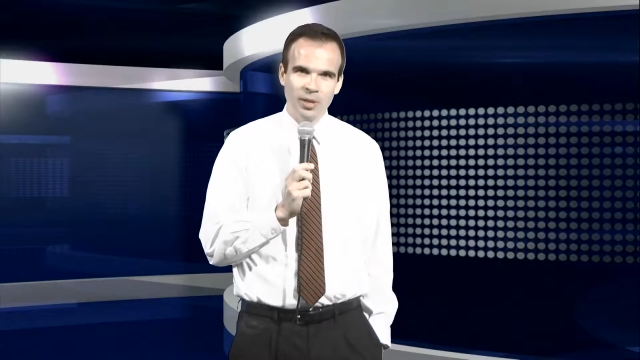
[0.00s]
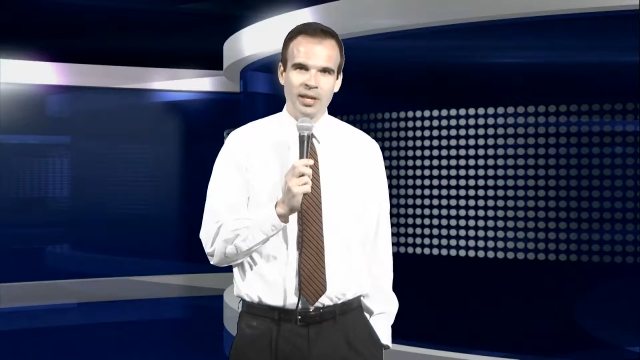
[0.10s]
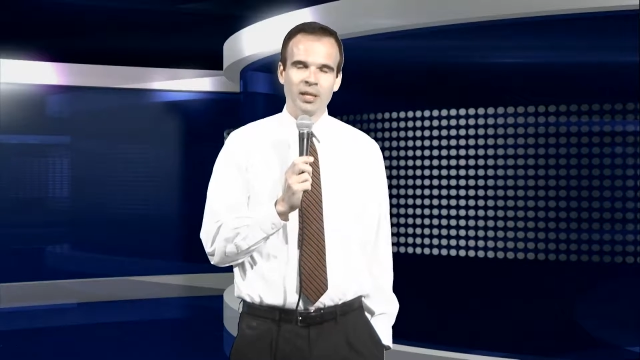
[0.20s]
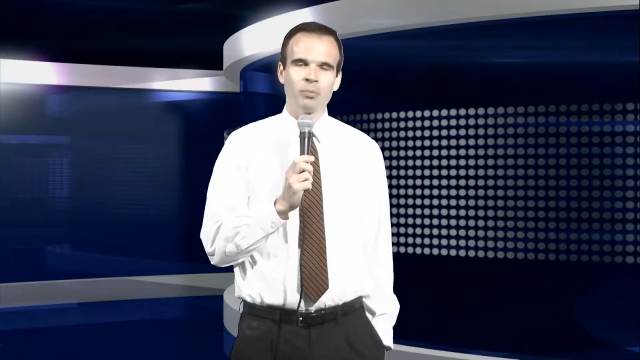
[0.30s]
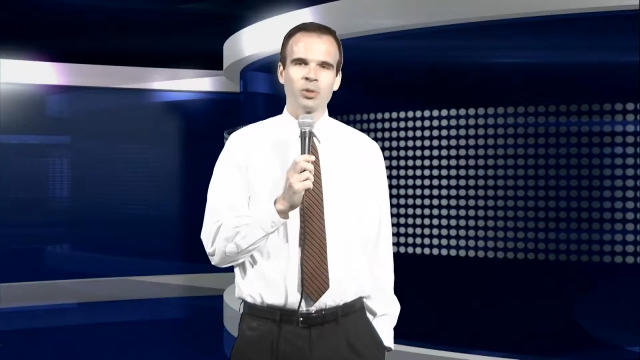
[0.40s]
I
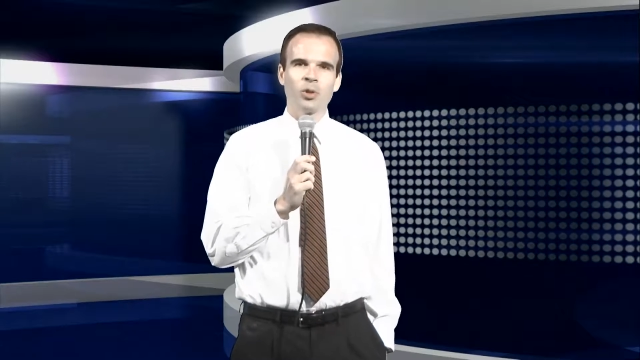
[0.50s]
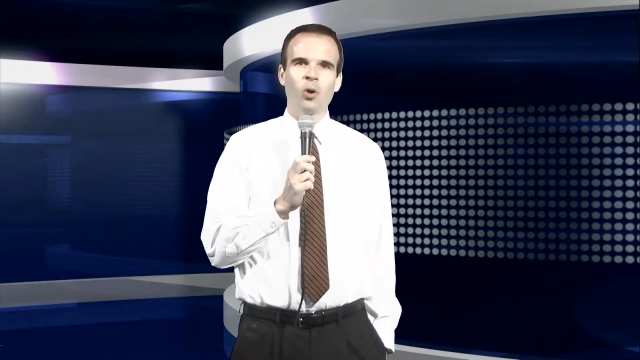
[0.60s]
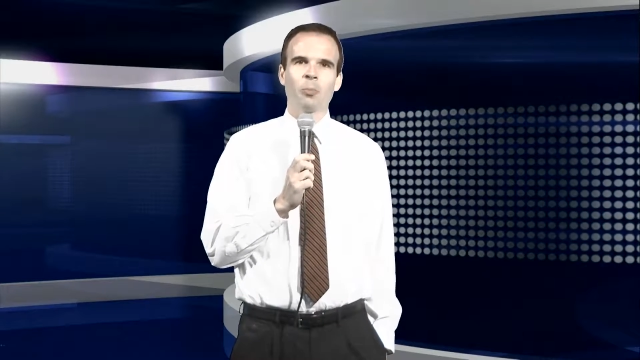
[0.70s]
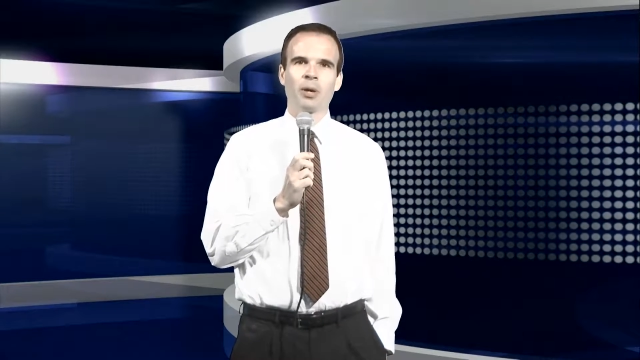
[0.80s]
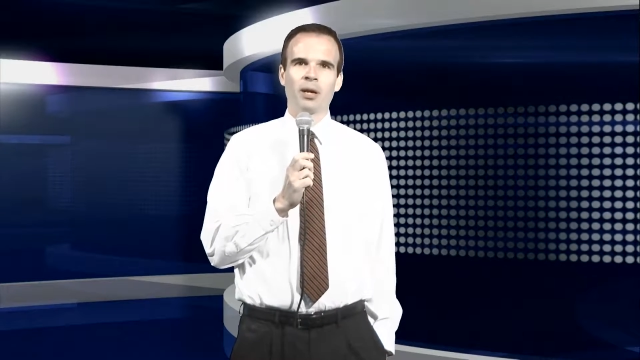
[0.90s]
am so
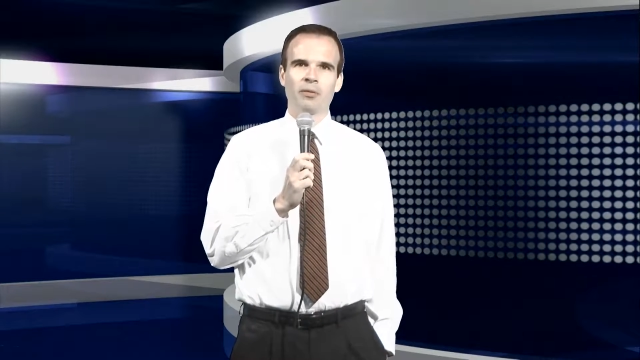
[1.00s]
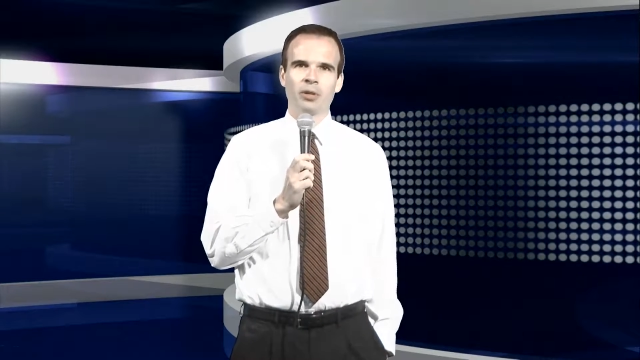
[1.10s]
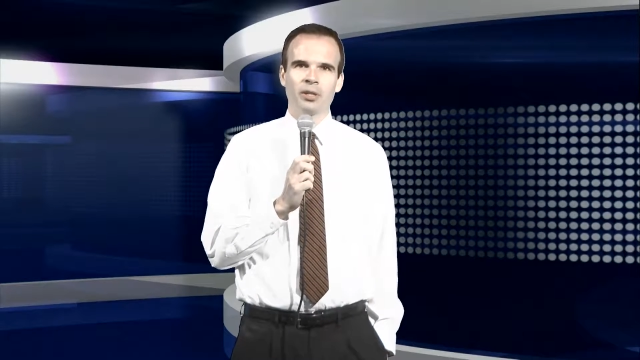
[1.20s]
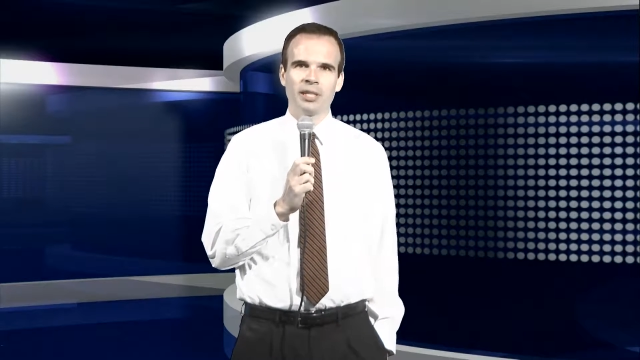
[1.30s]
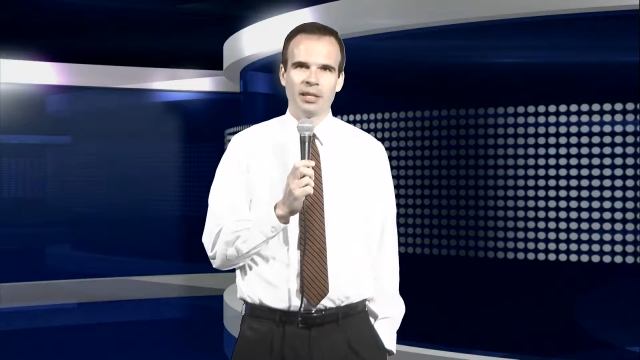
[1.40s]
proud of
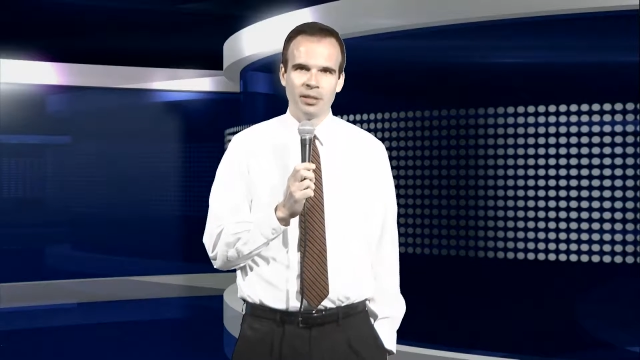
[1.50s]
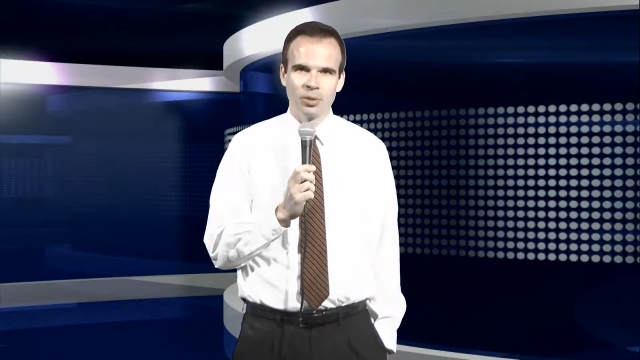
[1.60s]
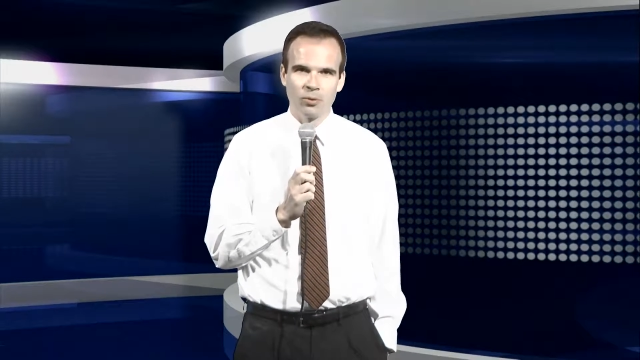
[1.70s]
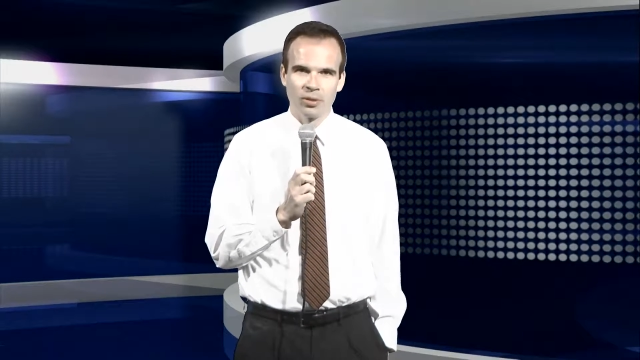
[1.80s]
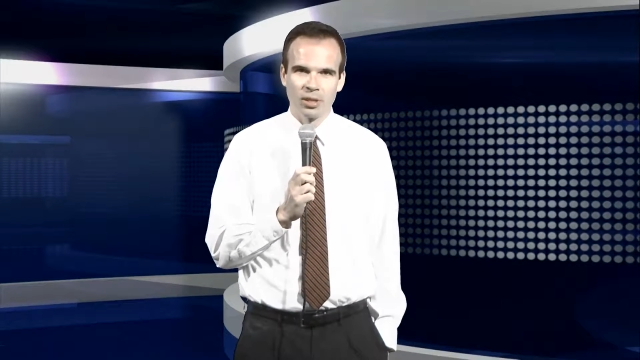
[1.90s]
your attendance
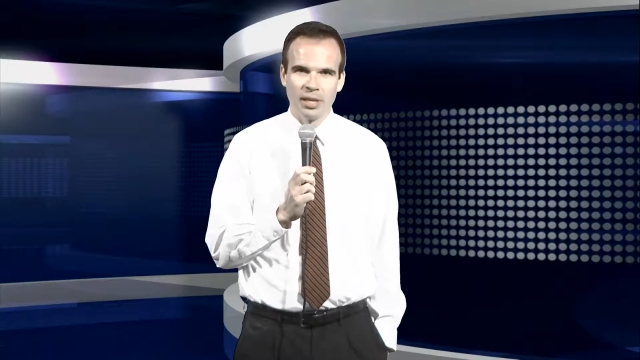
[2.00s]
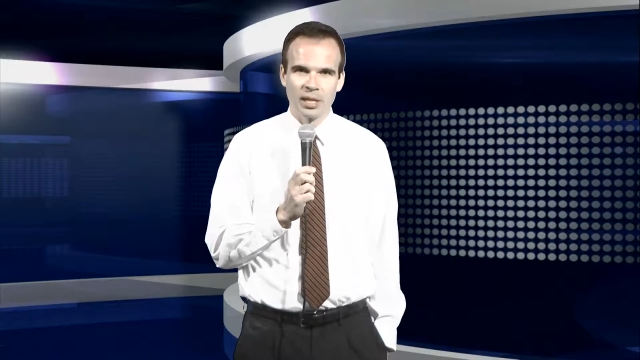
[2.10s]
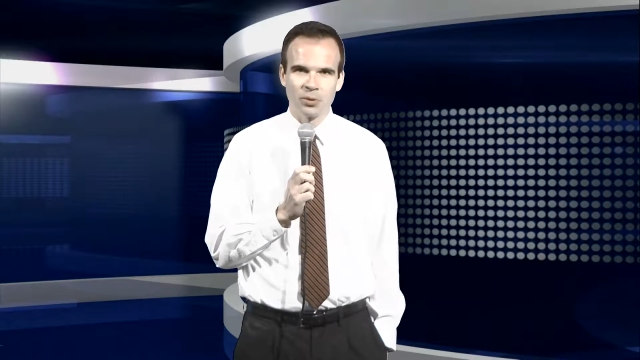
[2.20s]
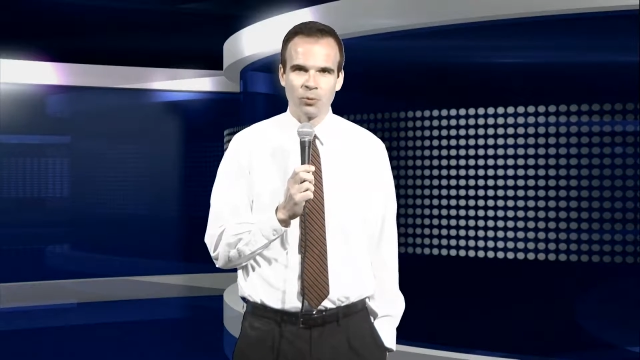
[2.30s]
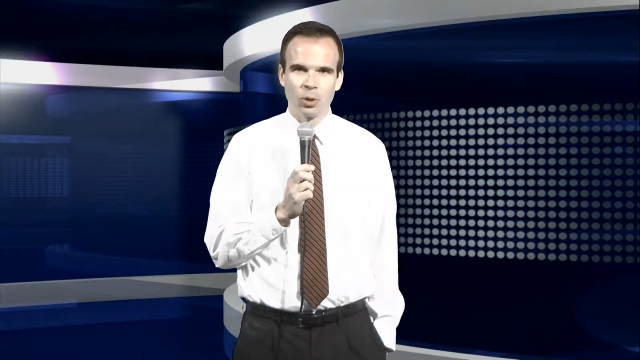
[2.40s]
over the
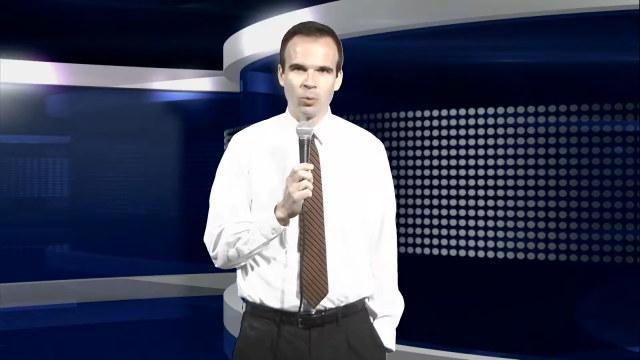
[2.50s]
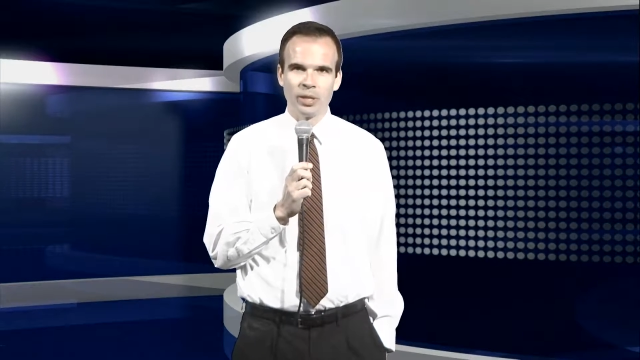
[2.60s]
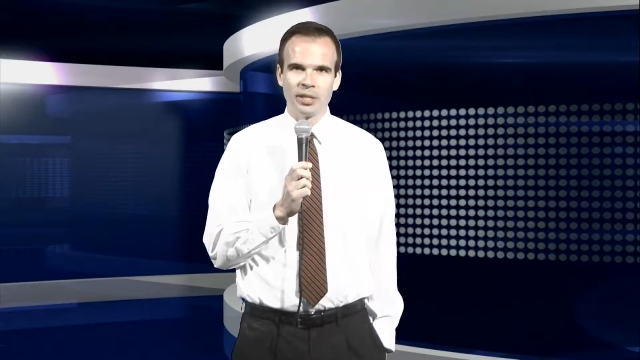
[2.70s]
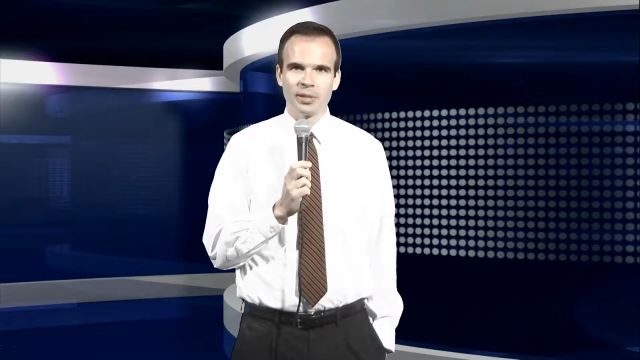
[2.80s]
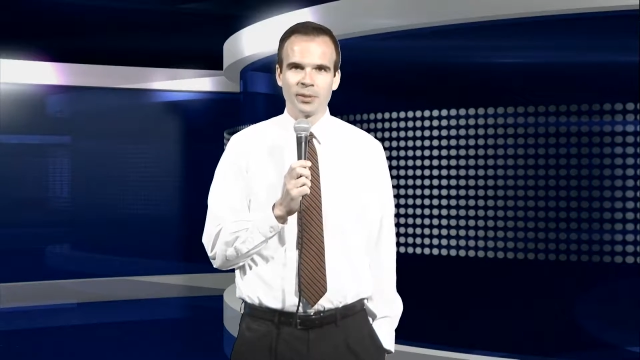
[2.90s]
last four
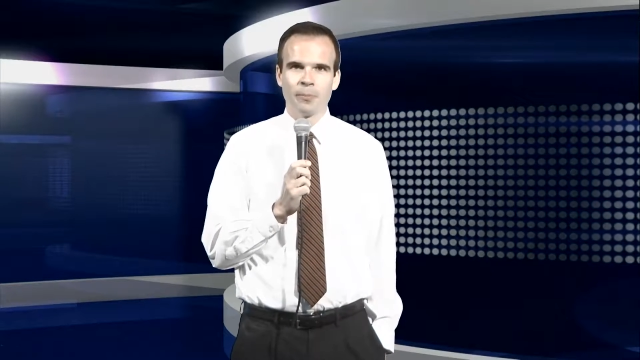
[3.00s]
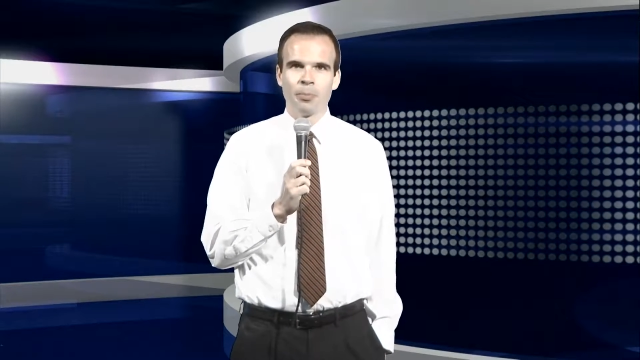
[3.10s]
weeks.